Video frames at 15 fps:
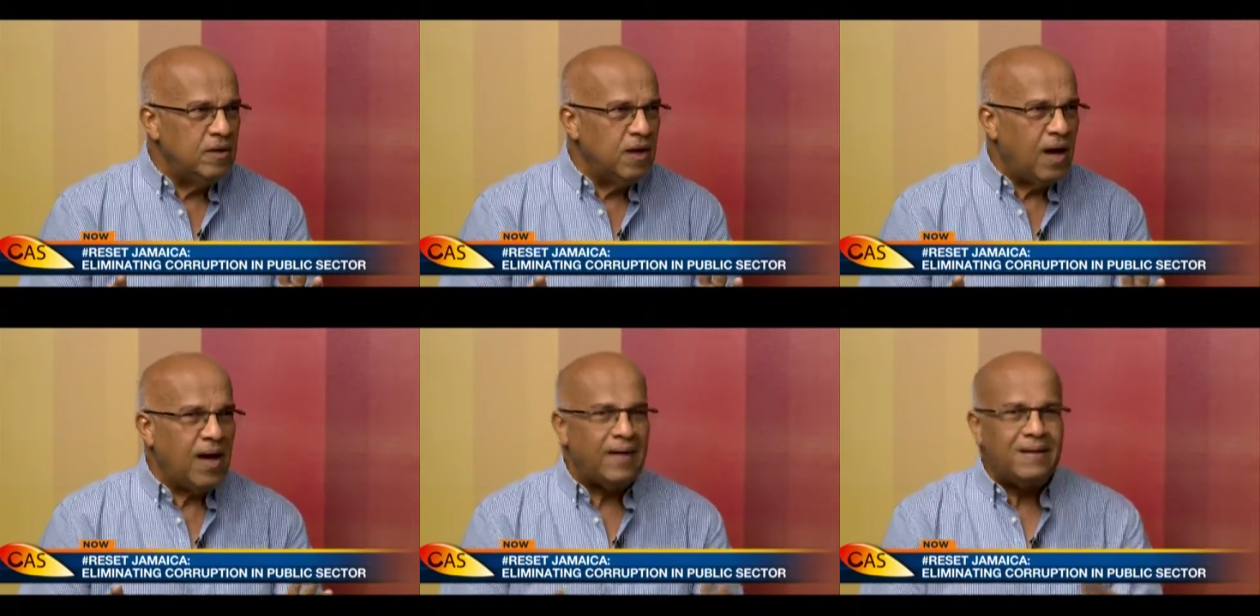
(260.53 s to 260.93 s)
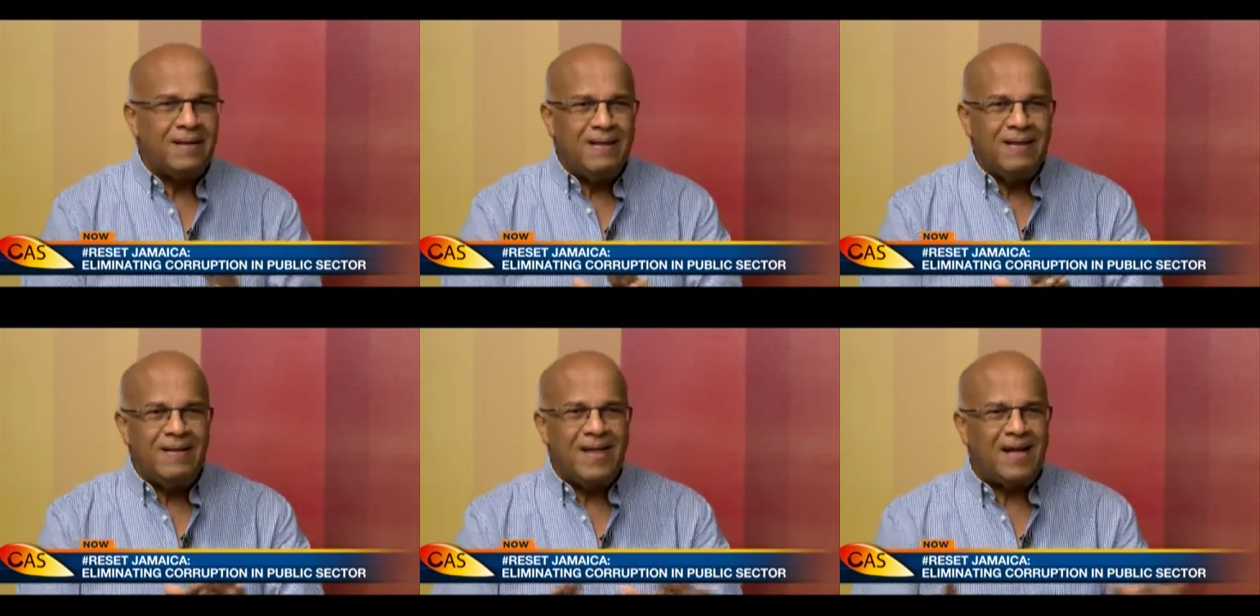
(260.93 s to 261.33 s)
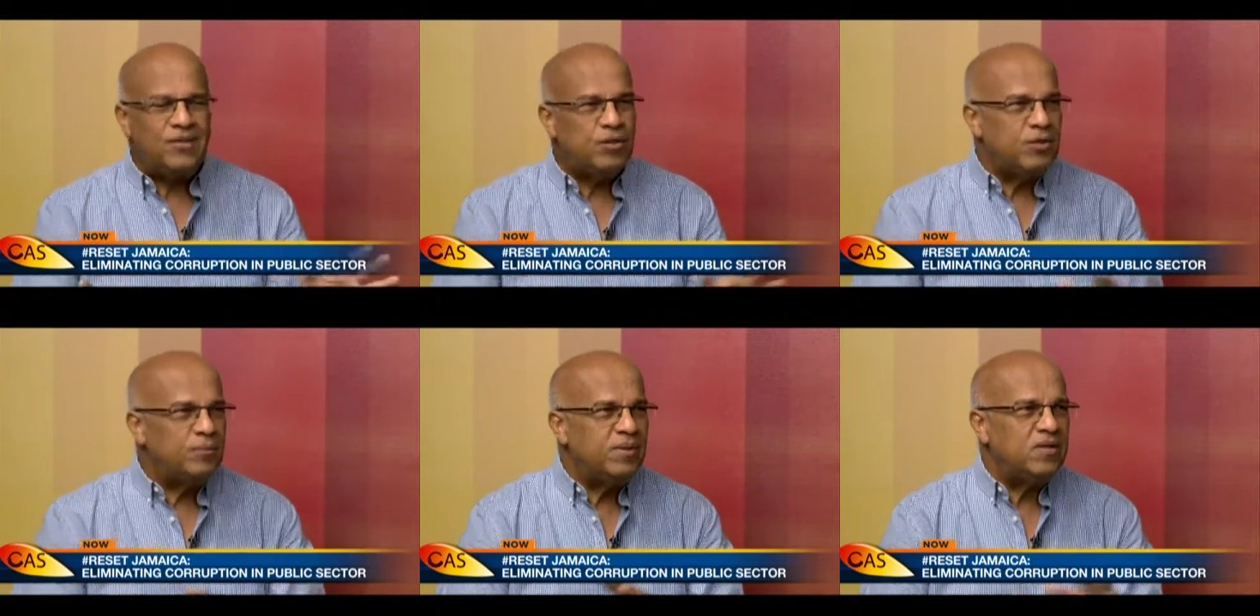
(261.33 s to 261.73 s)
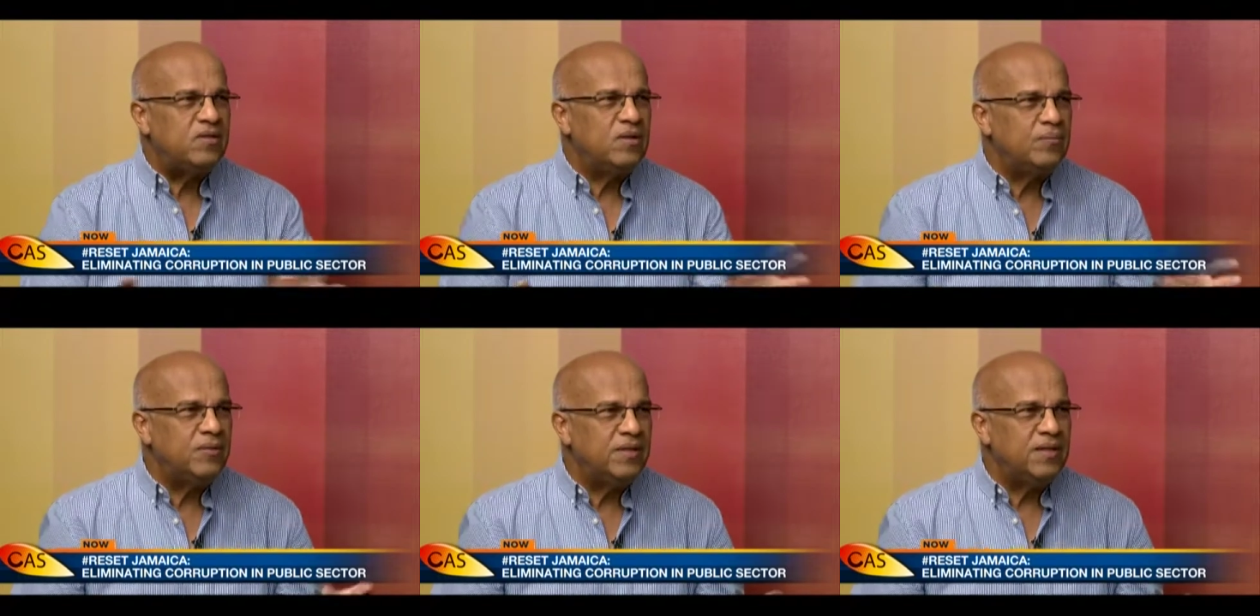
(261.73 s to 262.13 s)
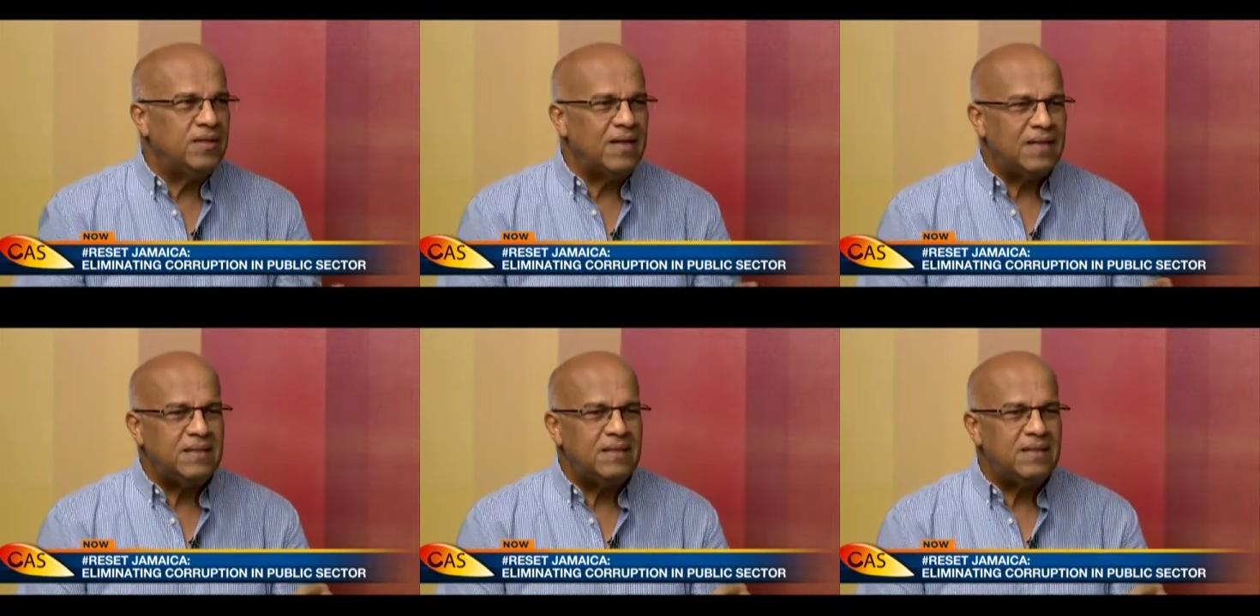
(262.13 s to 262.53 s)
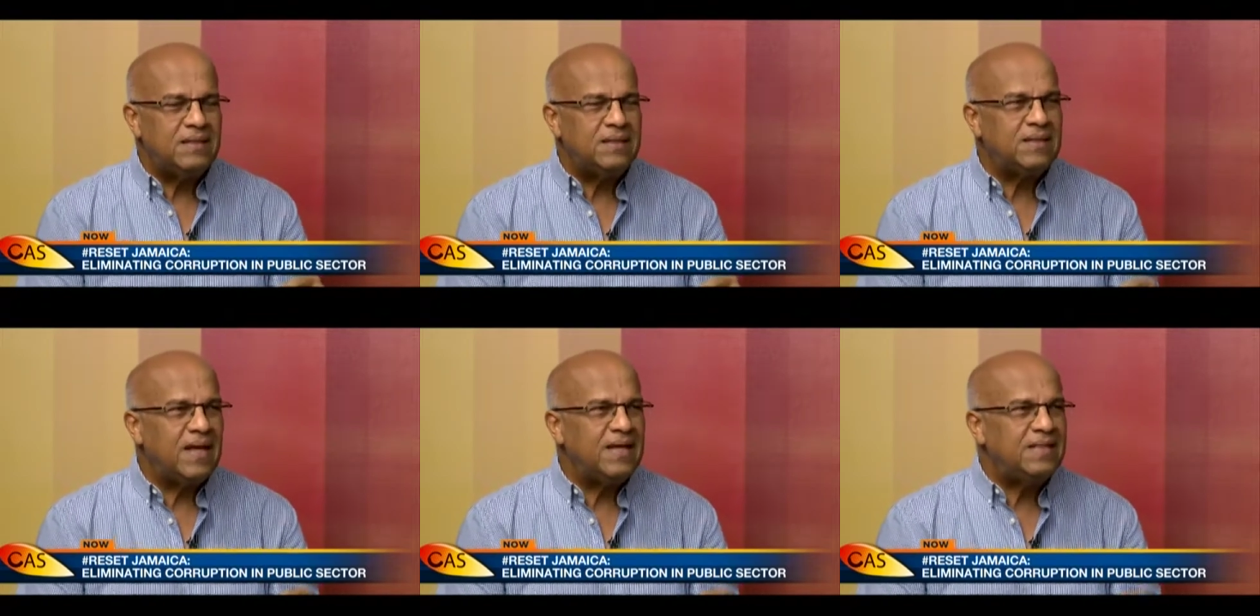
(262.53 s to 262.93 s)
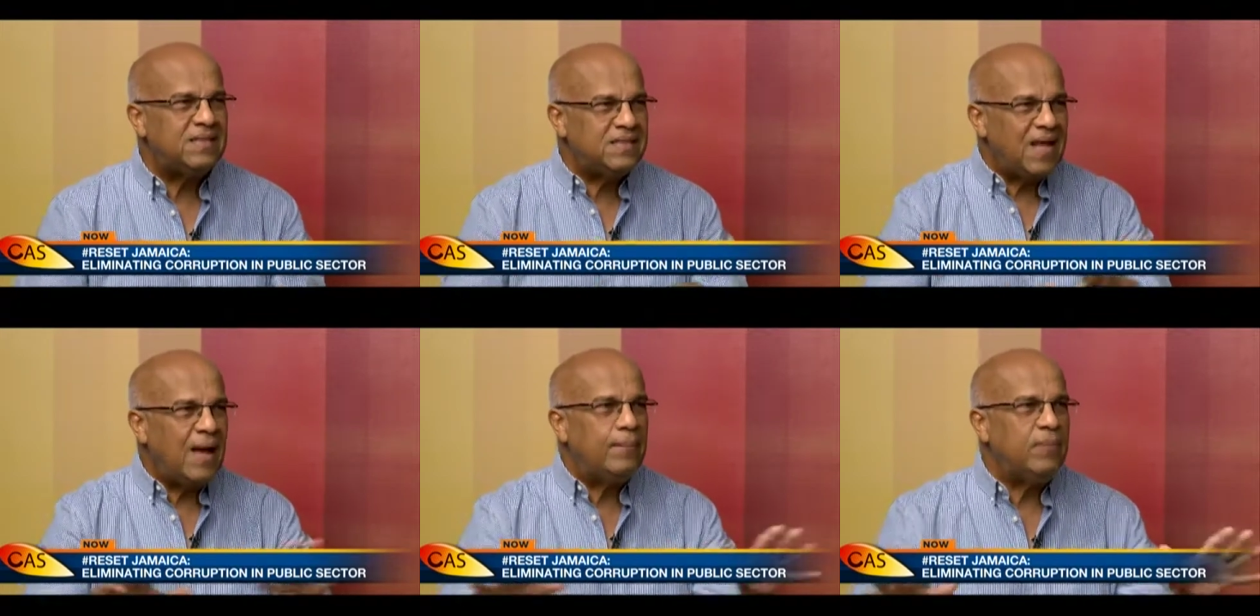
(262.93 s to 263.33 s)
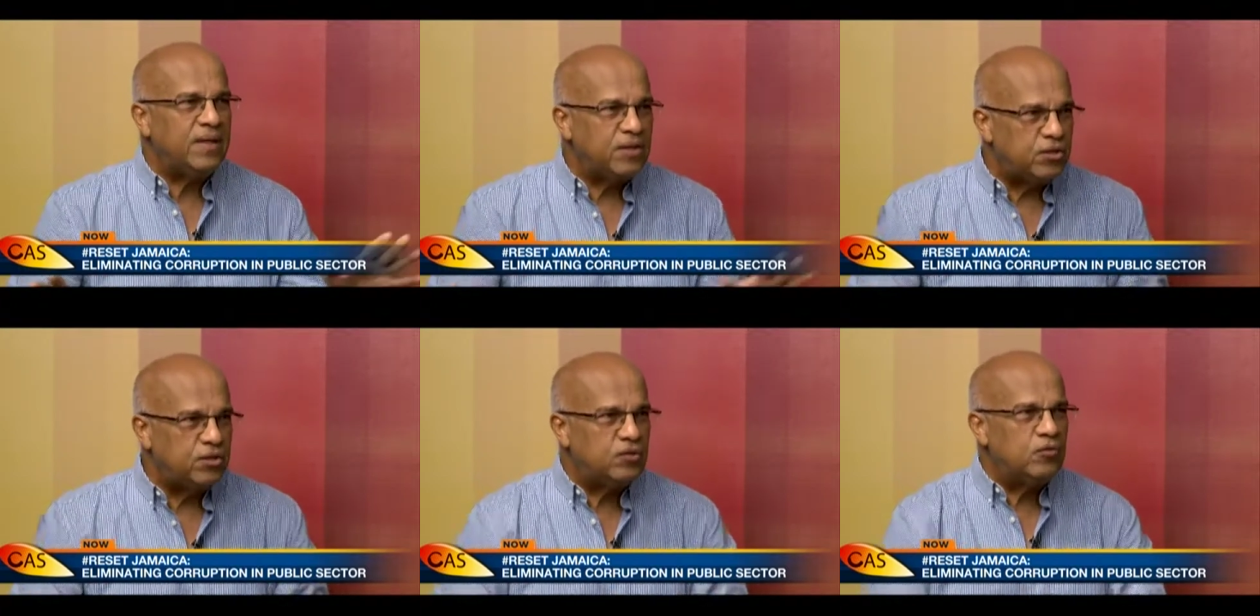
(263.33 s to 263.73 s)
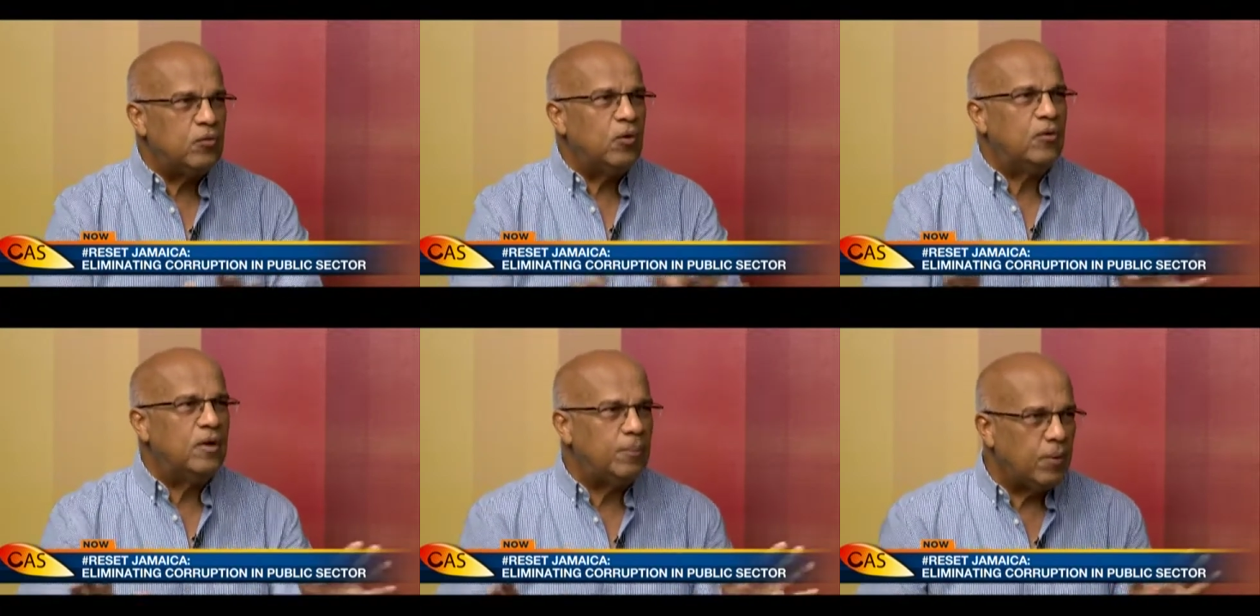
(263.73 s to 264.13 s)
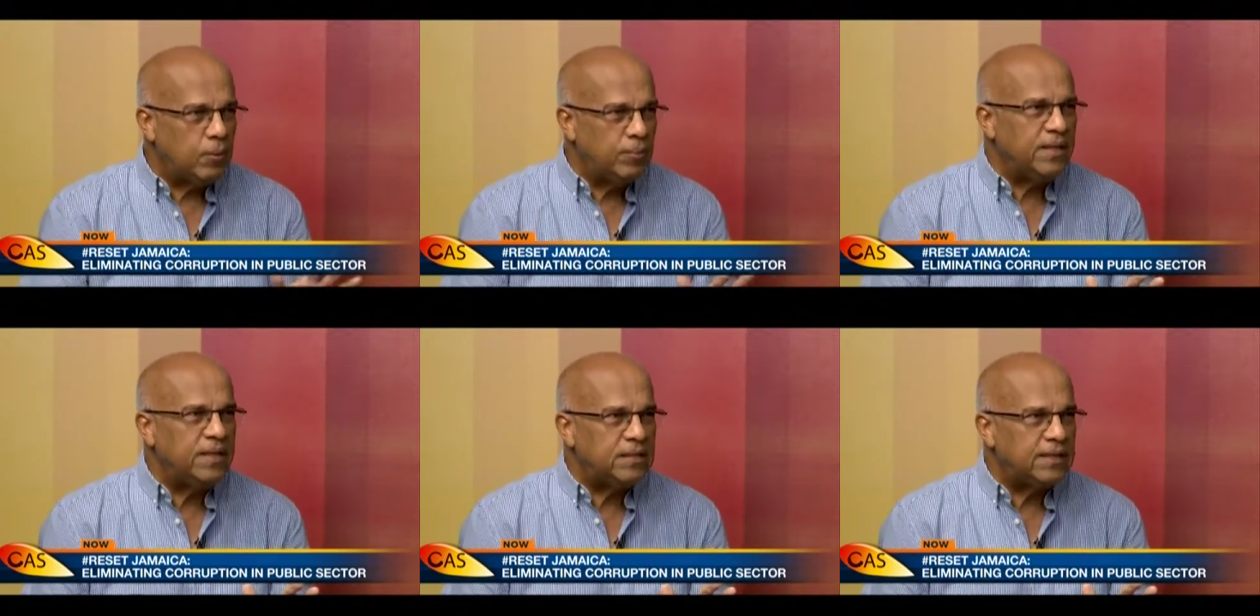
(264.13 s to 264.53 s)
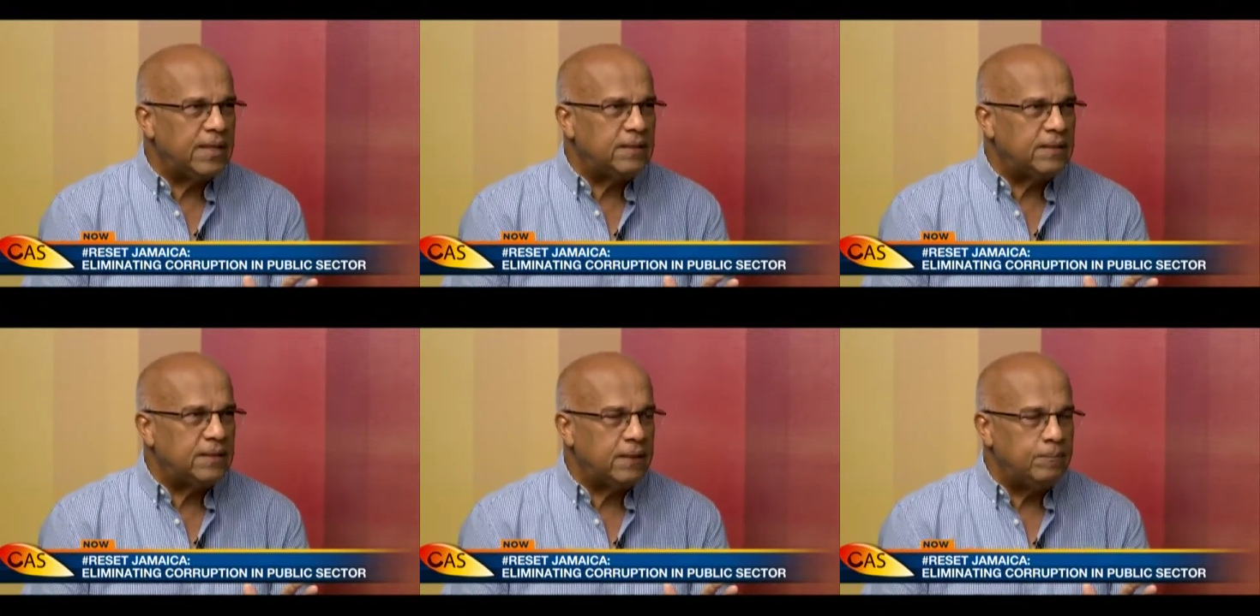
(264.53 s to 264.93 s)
And that should be something that is established throughout the public sector.